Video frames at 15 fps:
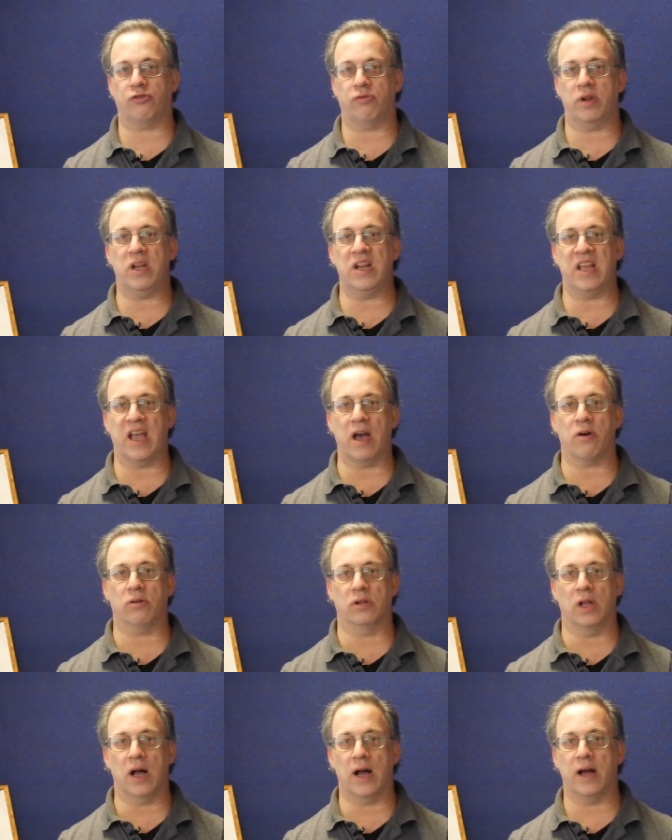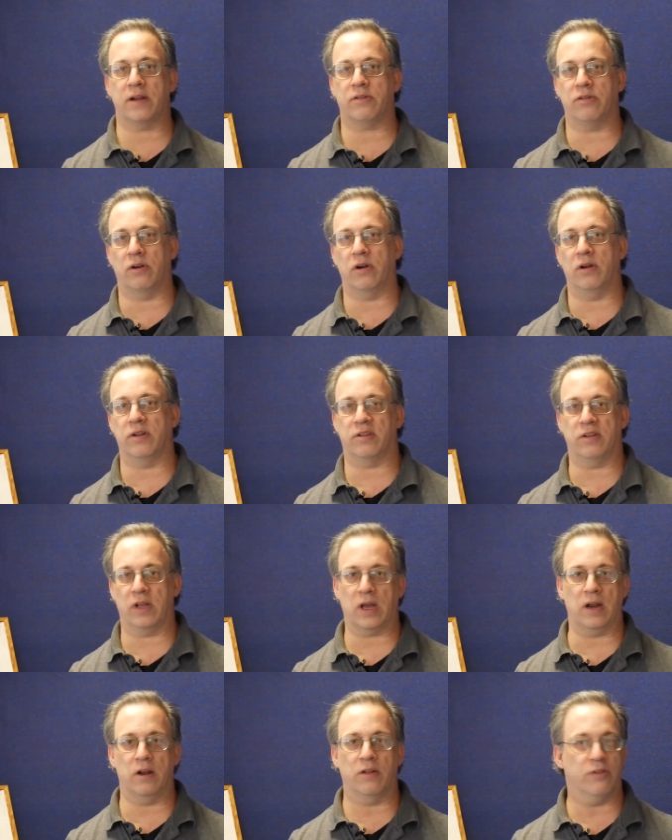or eating out a lot or until you
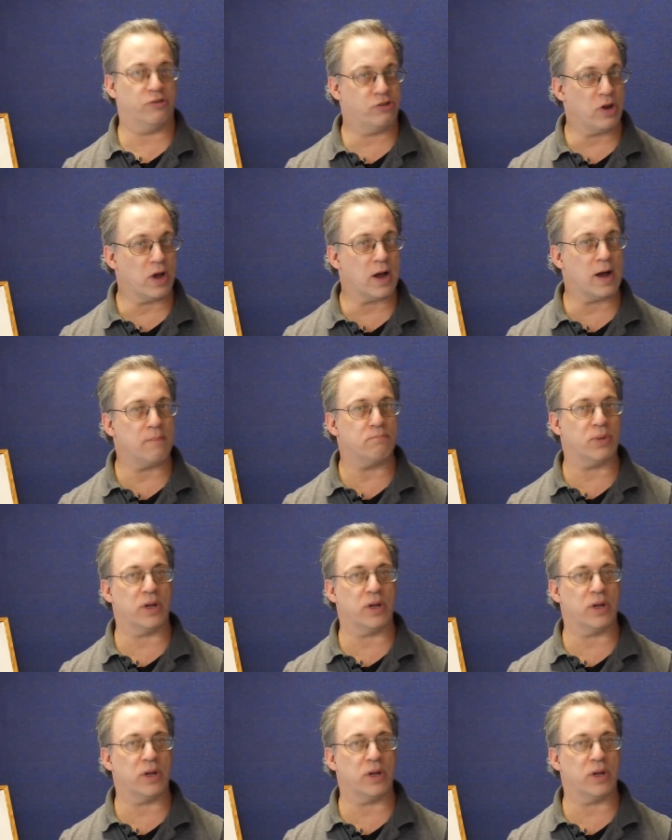got another job,